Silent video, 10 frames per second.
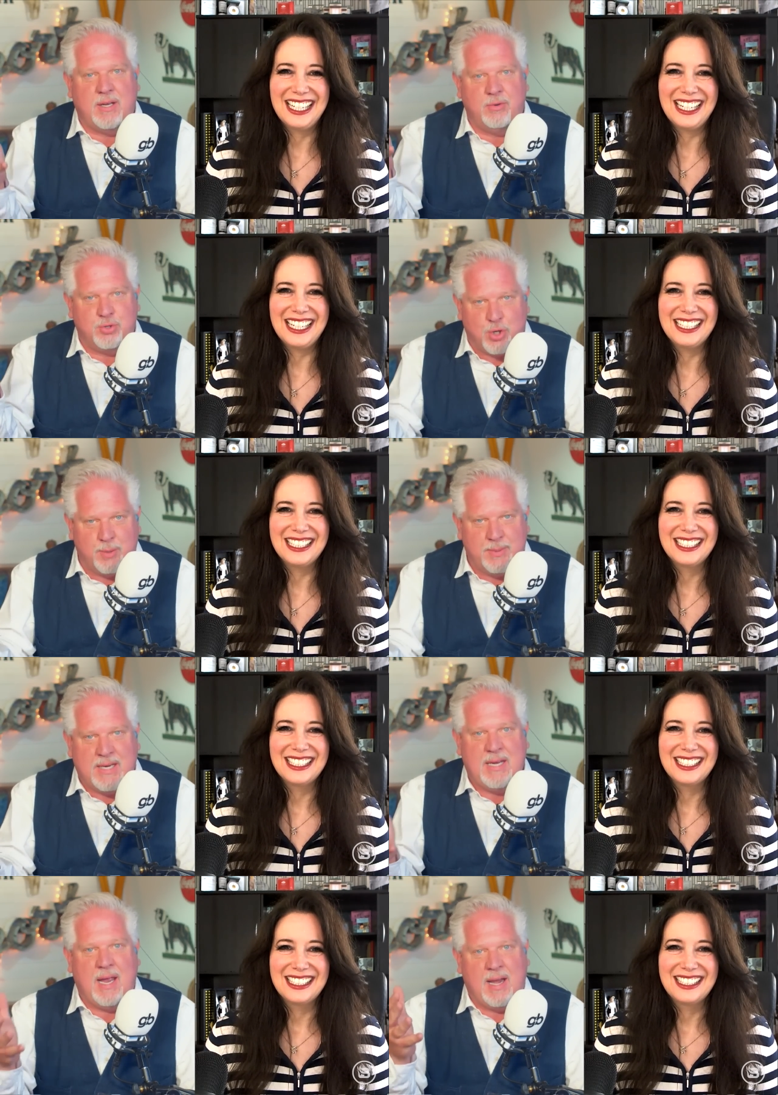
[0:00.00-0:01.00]
Speaker 1: in
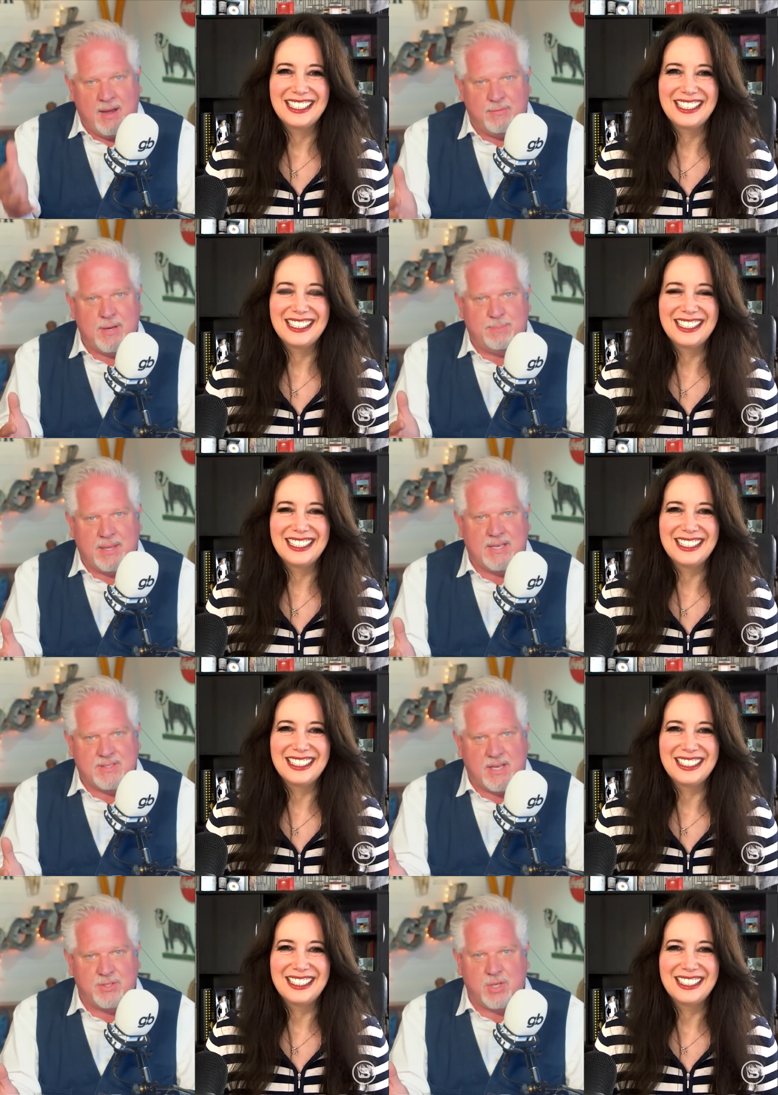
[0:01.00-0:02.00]
Germany and every
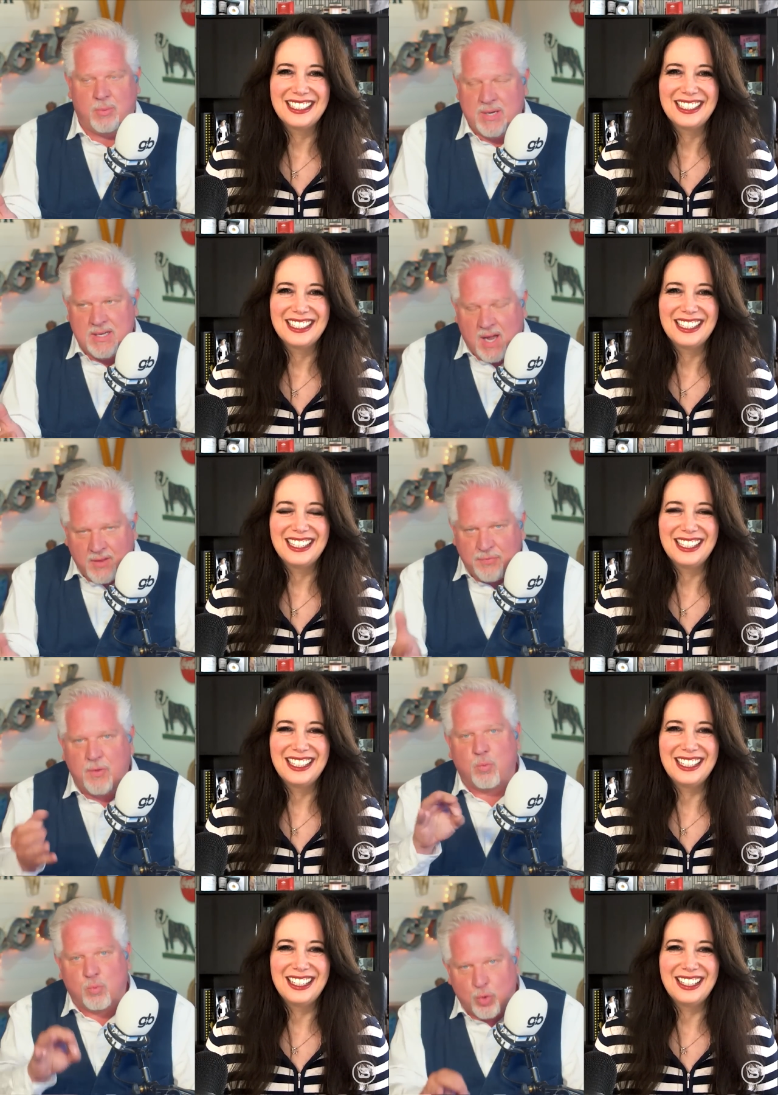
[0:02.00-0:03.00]
place else? Are we
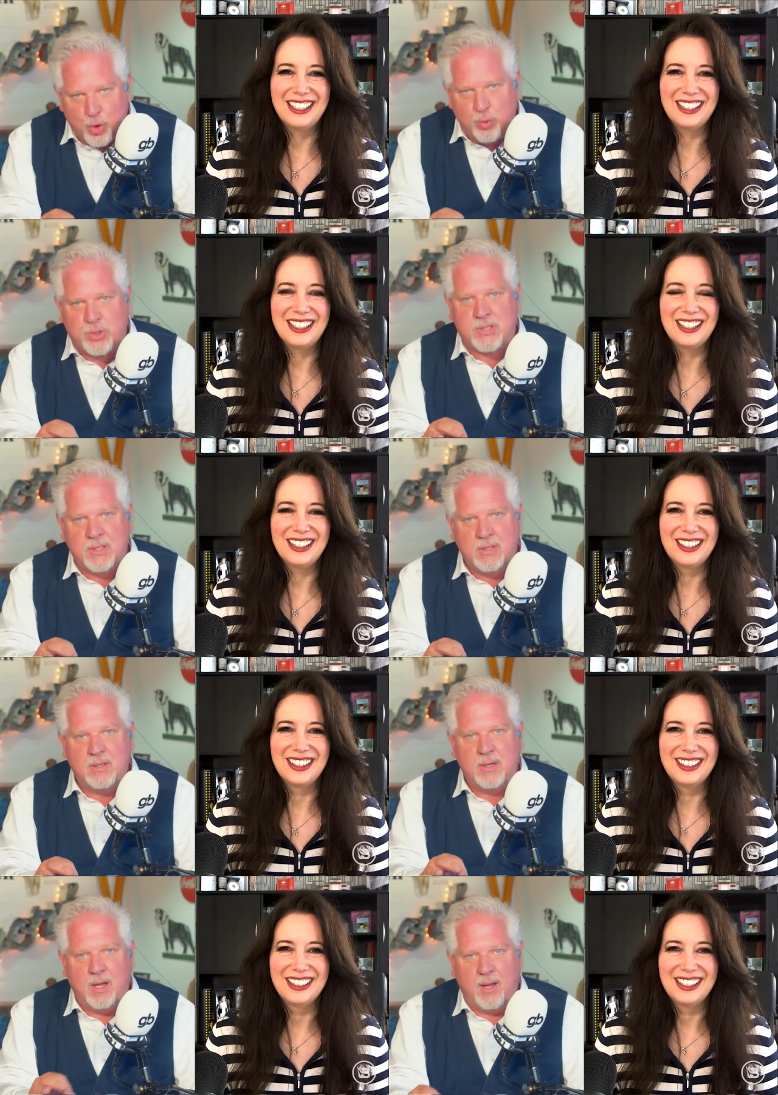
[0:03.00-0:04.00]
not the root
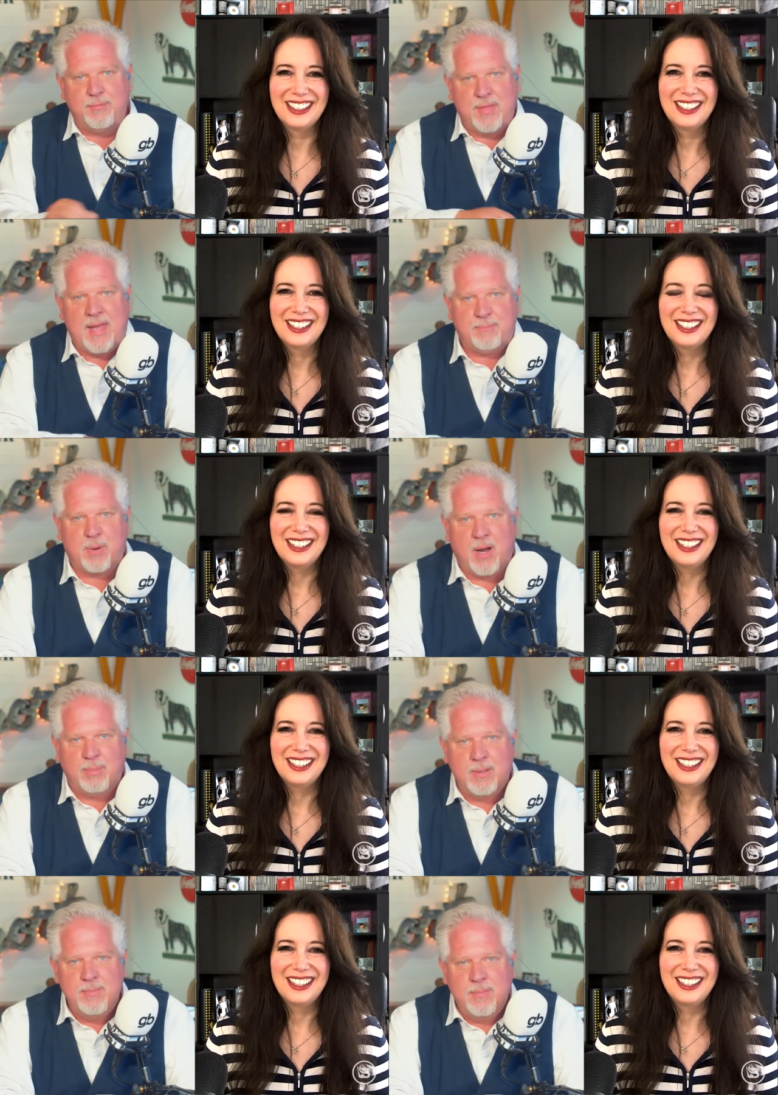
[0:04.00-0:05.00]
of that
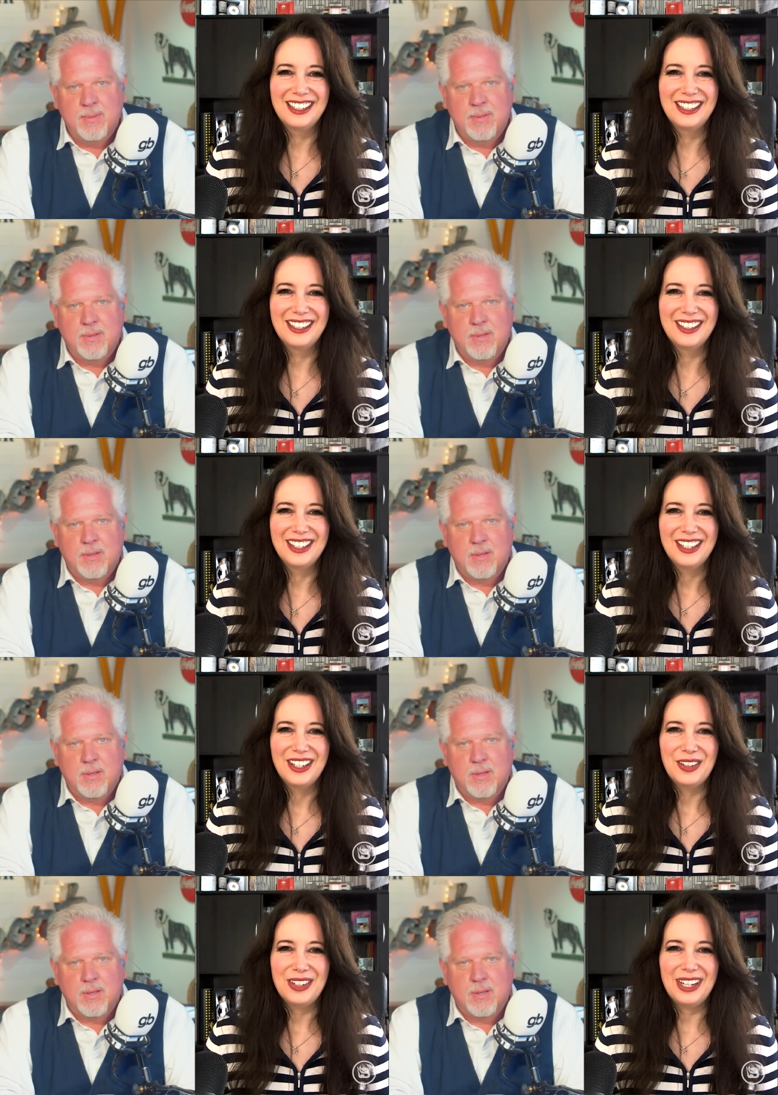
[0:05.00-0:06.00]
problem?
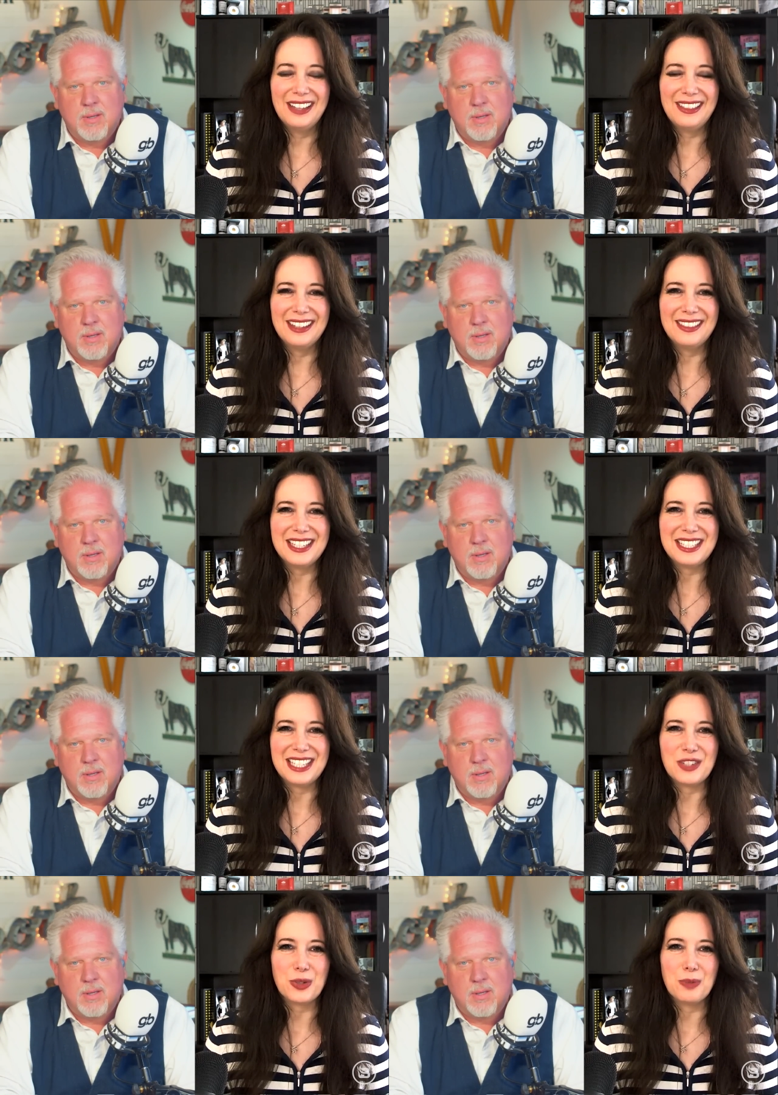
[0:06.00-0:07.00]
Speaker 2: I think the
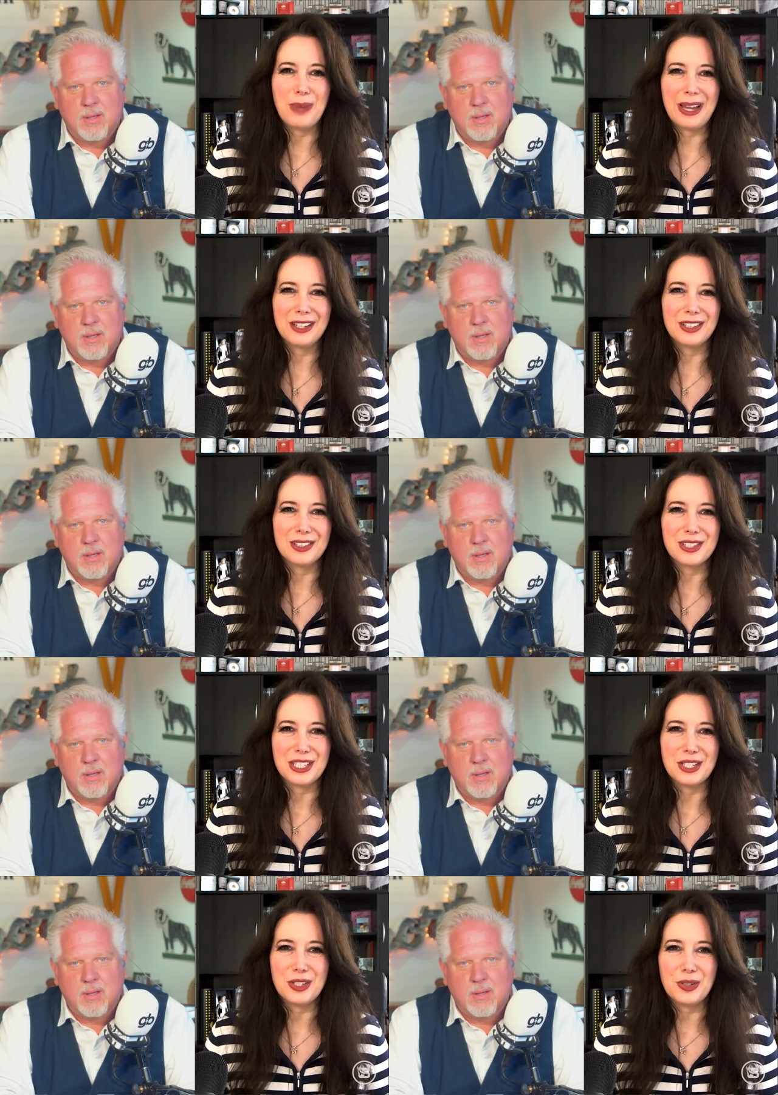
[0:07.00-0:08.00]
central bankers
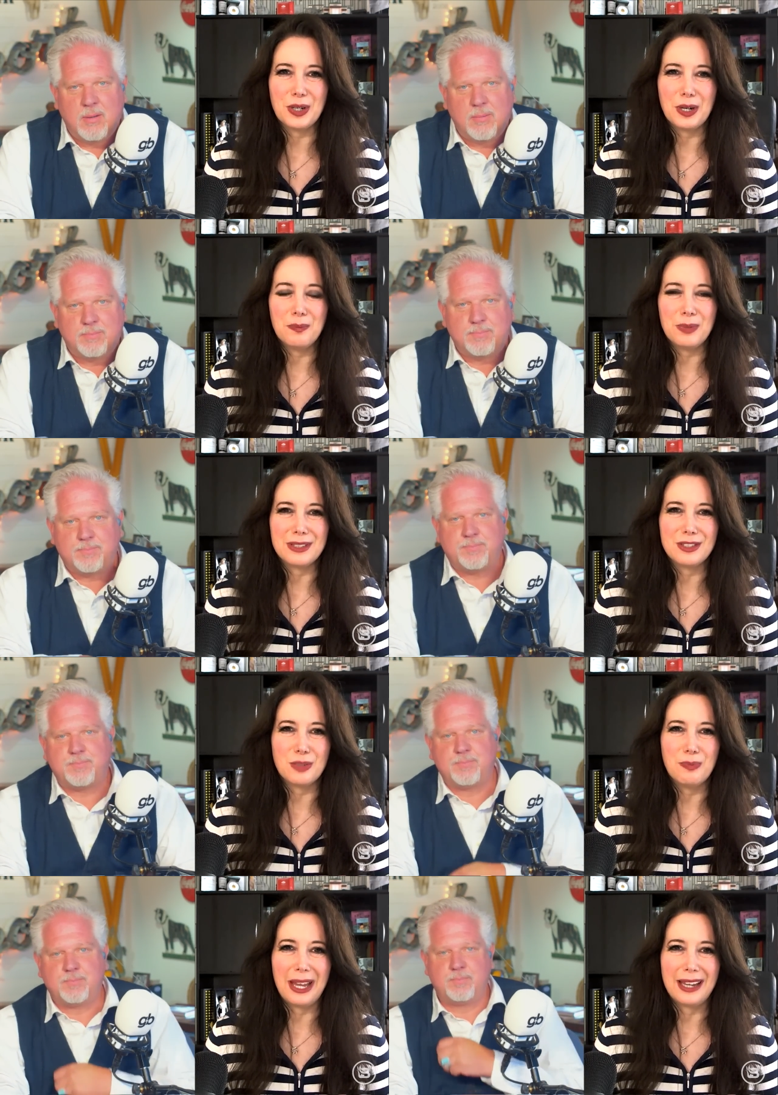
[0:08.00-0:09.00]
in Europe and
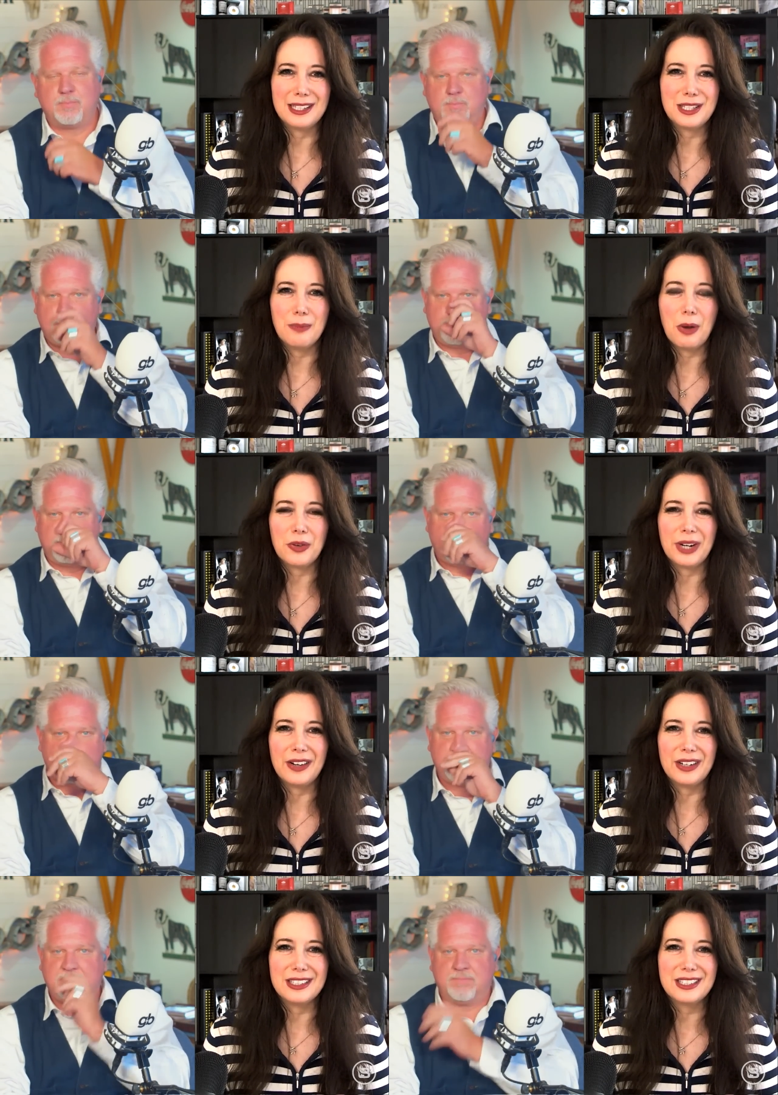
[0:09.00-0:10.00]
Japan and some other
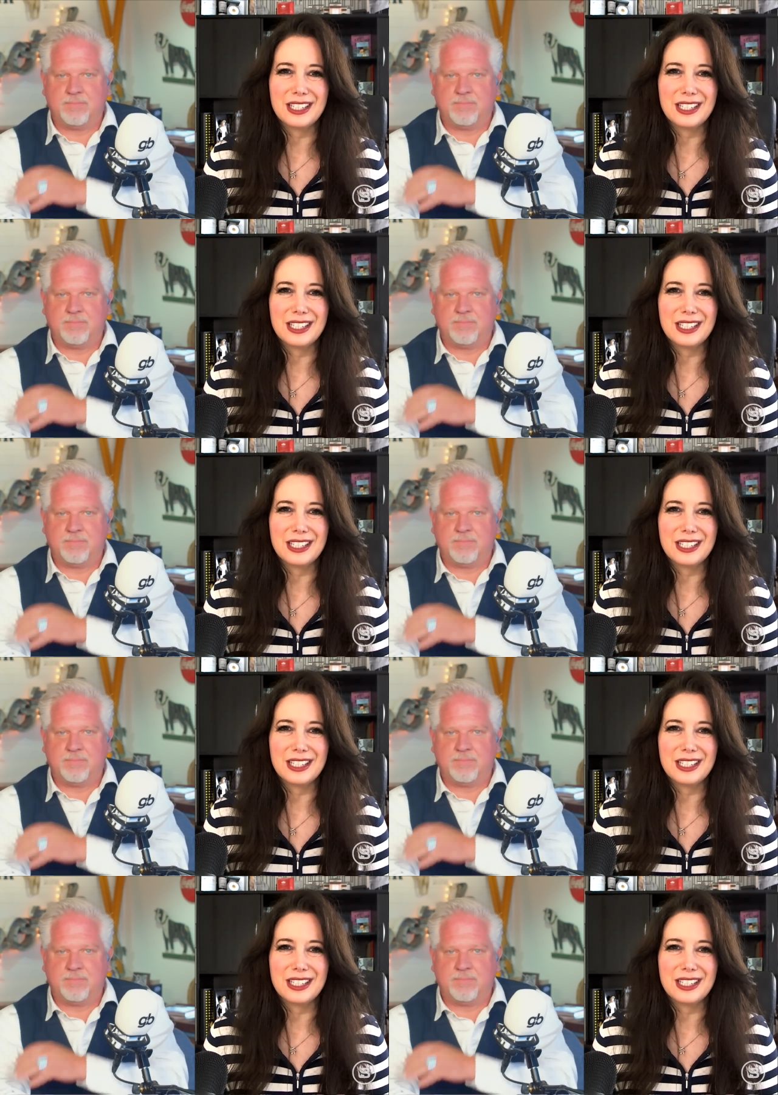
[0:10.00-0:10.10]
areas